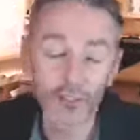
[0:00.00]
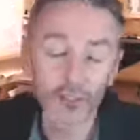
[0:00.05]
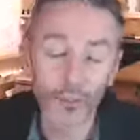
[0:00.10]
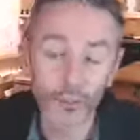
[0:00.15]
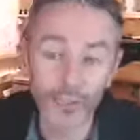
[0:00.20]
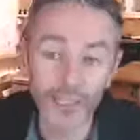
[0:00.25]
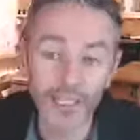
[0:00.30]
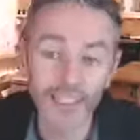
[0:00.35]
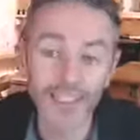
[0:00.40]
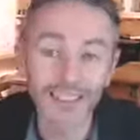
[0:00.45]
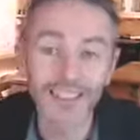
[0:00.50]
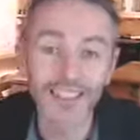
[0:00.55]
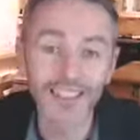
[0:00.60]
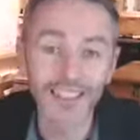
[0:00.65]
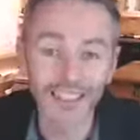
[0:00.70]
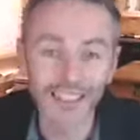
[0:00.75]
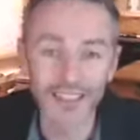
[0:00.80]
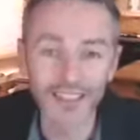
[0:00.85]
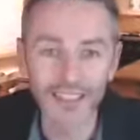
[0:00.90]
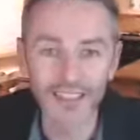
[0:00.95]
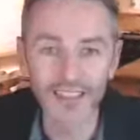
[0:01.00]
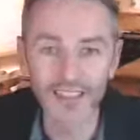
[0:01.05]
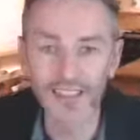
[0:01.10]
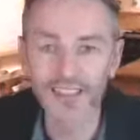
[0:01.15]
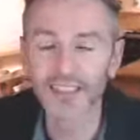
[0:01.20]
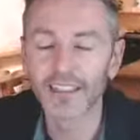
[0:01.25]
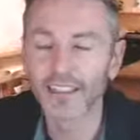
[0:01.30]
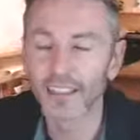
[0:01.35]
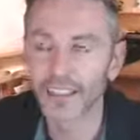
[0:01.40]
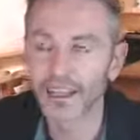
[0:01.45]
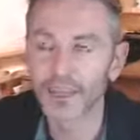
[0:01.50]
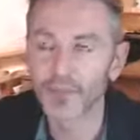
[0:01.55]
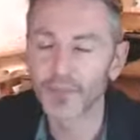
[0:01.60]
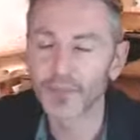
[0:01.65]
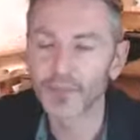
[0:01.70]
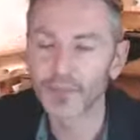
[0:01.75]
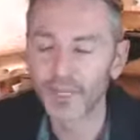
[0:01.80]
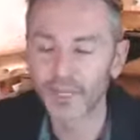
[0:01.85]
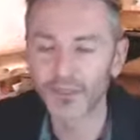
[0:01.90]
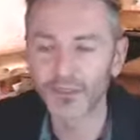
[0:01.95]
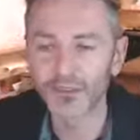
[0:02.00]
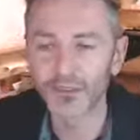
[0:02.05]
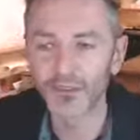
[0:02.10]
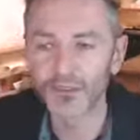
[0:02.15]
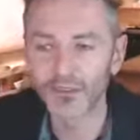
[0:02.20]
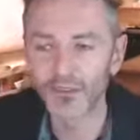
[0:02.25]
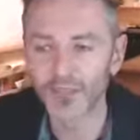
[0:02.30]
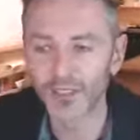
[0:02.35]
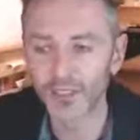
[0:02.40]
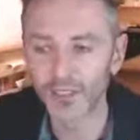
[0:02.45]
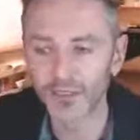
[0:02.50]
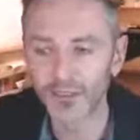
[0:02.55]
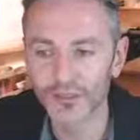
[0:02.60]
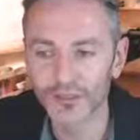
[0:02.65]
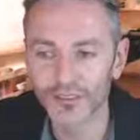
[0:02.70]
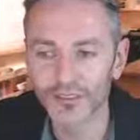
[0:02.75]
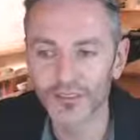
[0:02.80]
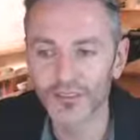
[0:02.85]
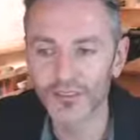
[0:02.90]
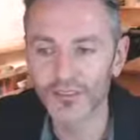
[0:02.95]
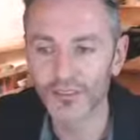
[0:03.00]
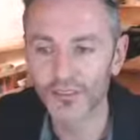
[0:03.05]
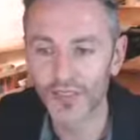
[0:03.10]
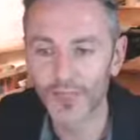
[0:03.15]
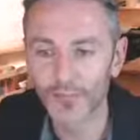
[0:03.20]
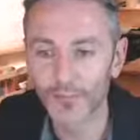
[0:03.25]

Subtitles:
week clinically, and I've been meaning to do this video since.